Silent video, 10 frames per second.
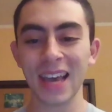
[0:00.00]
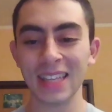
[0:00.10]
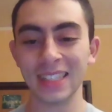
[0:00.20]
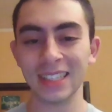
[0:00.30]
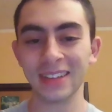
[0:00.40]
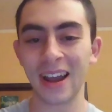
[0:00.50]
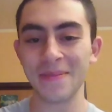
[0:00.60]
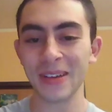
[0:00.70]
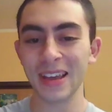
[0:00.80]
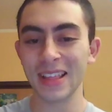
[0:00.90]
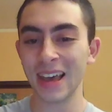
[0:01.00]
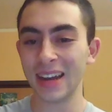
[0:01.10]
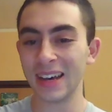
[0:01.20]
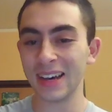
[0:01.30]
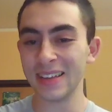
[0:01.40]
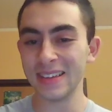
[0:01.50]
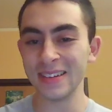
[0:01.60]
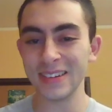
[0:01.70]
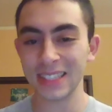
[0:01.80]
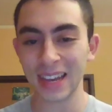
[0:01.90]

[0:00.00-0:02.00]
nasty trap that Yoo is